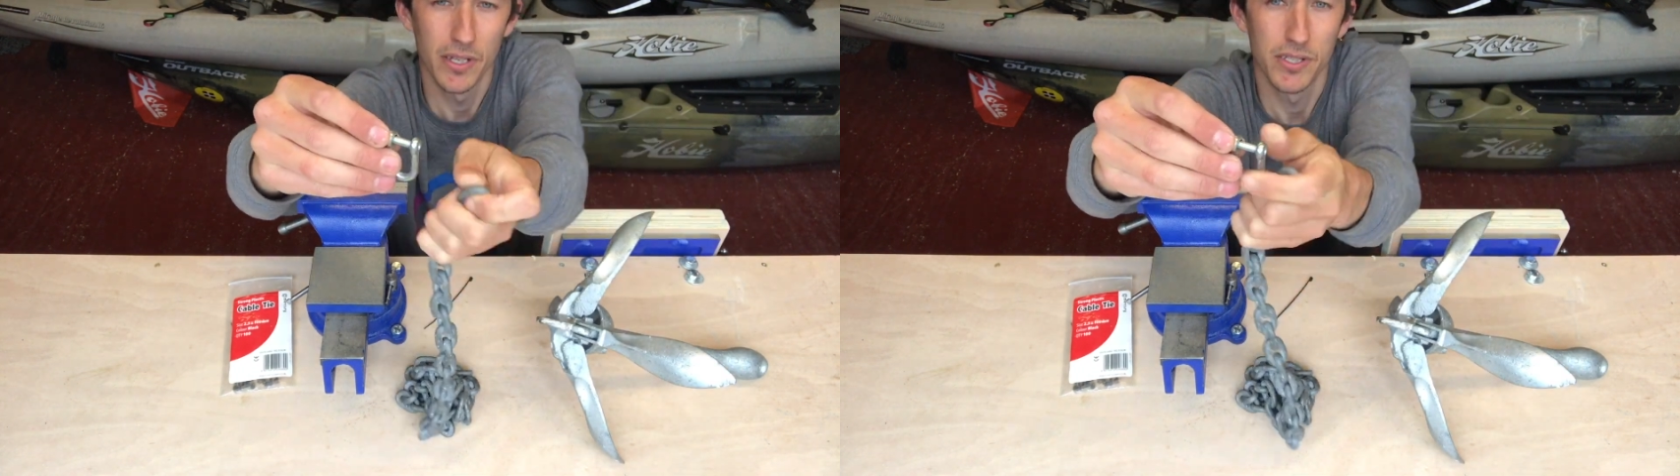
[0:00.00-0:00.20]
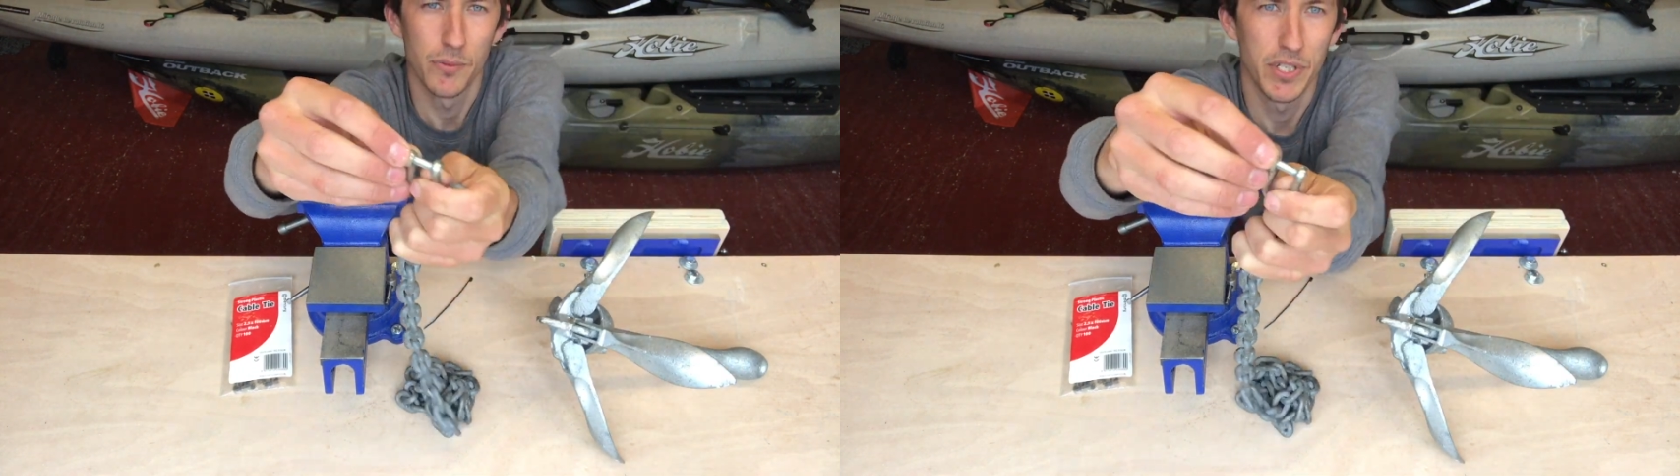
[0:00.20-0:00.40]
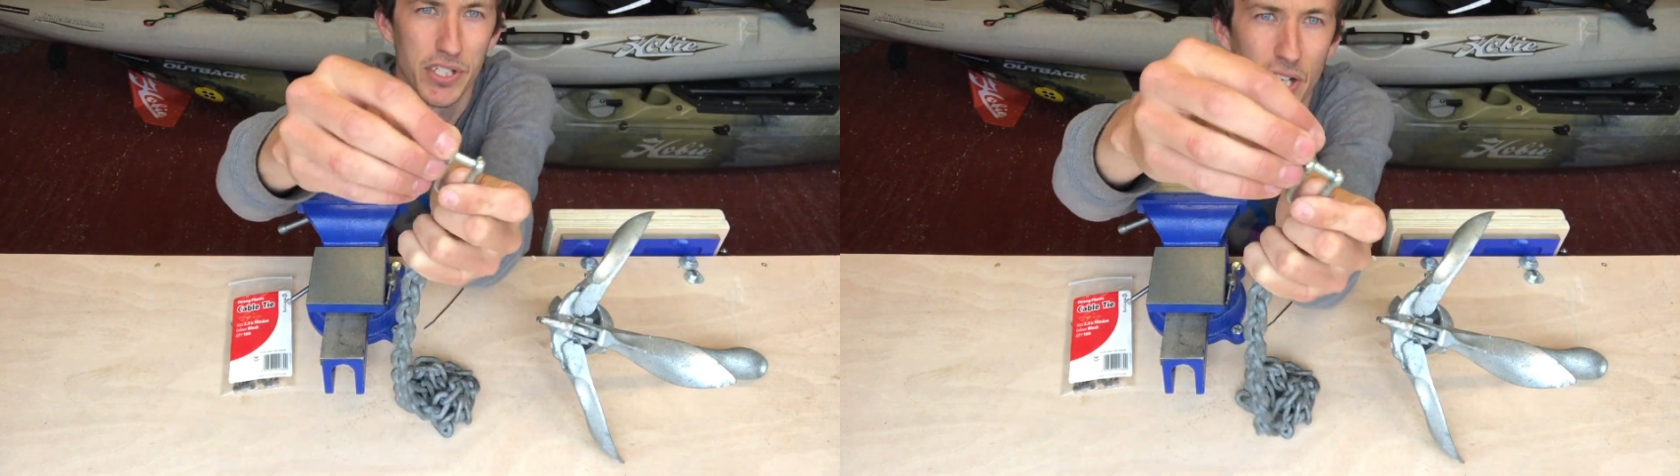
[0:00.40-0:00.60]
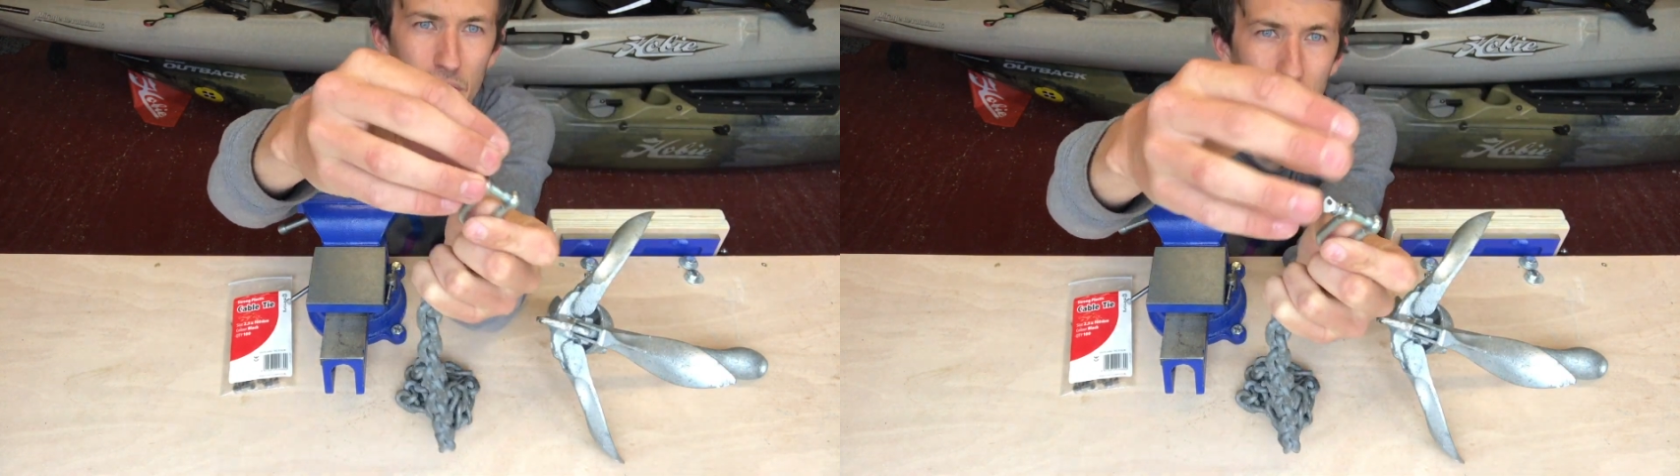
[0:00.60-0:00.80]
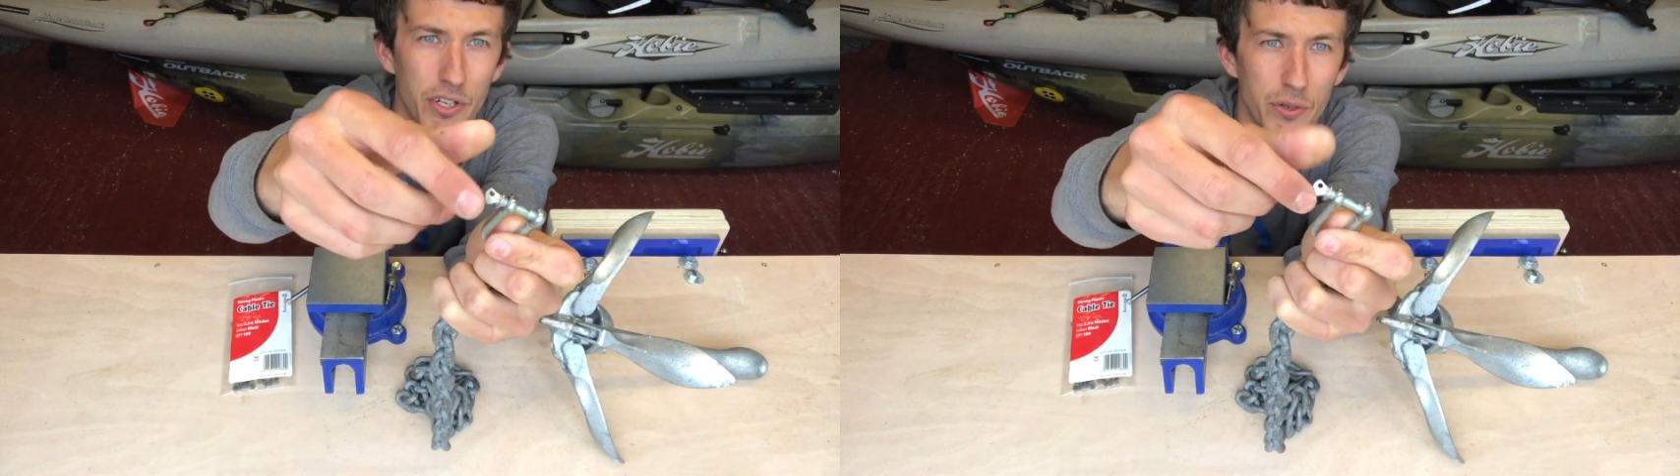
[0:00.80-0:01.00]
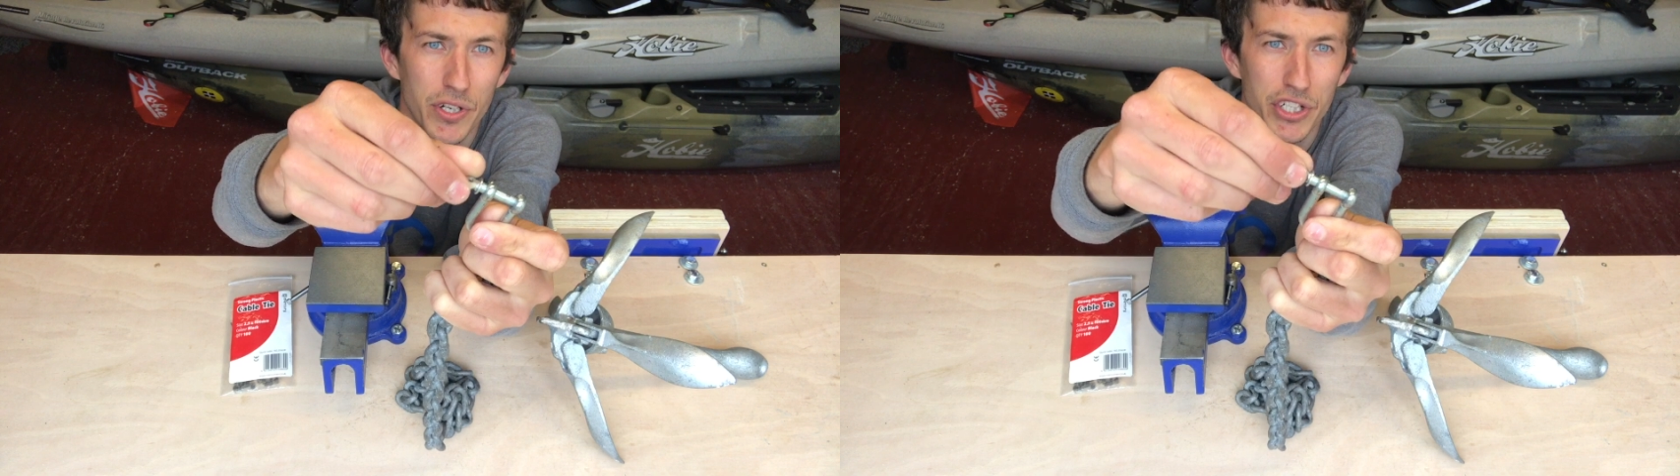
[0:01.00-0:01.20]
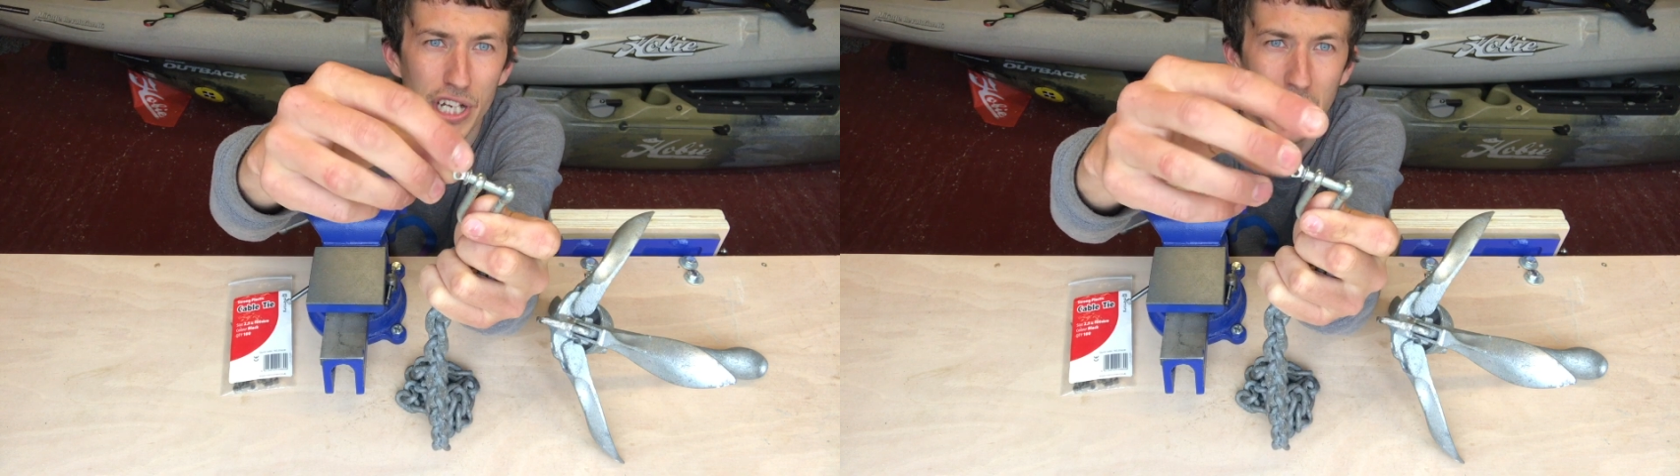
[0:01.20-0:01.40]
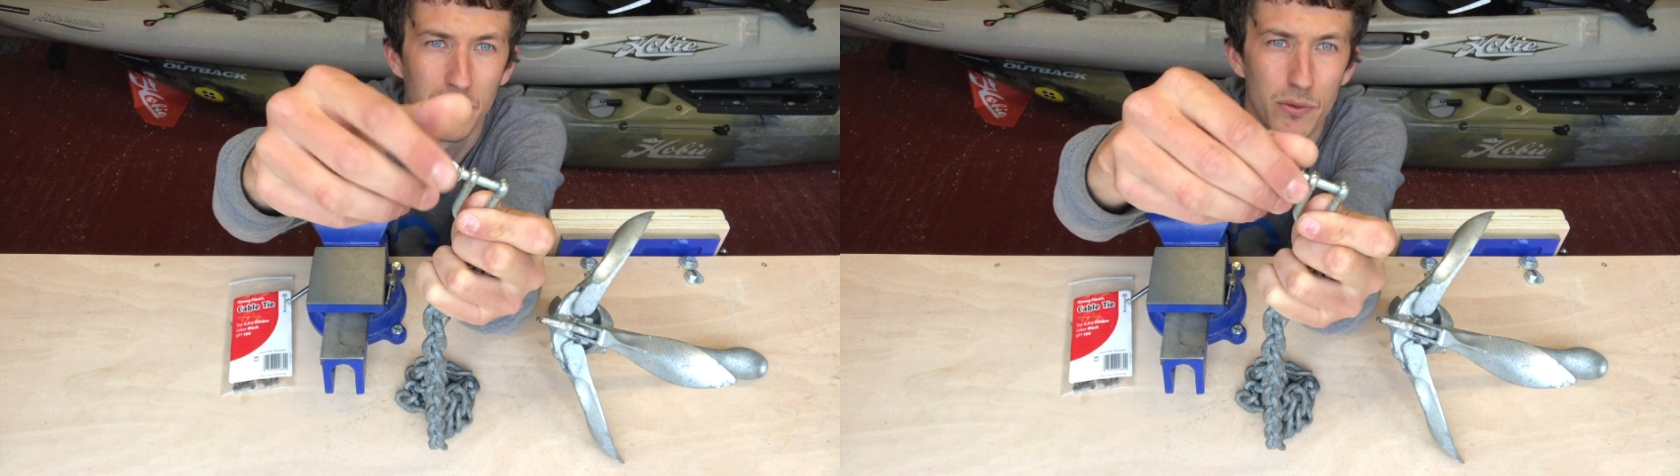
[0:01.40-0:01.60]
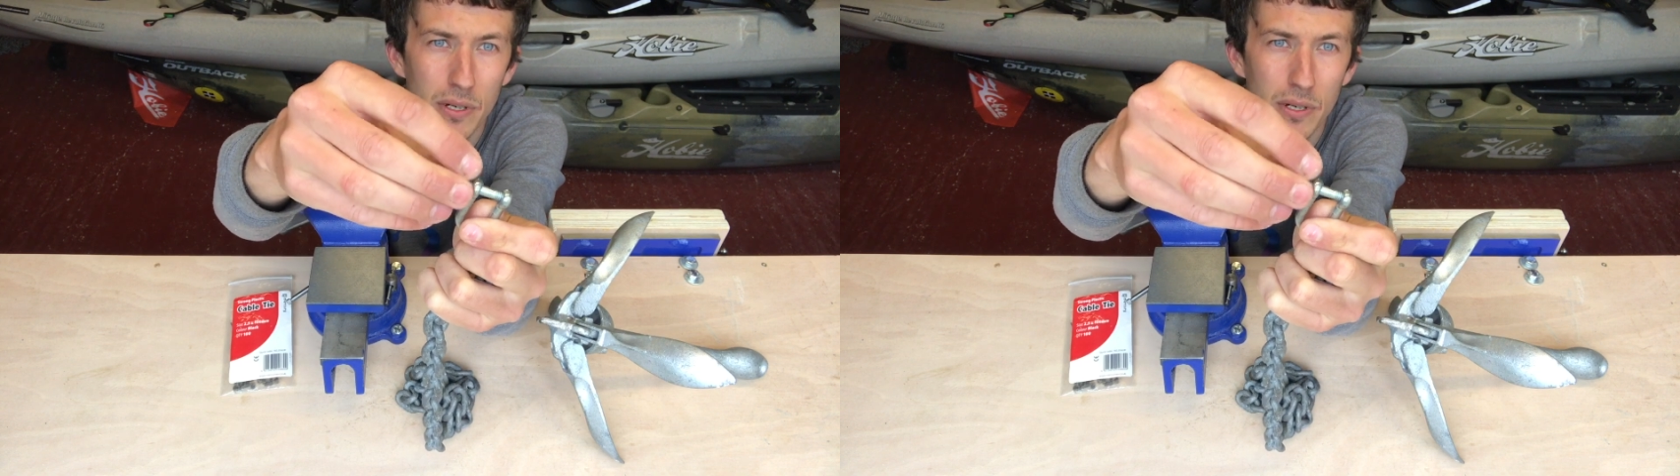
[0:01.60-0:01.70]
So we just undo the shackle,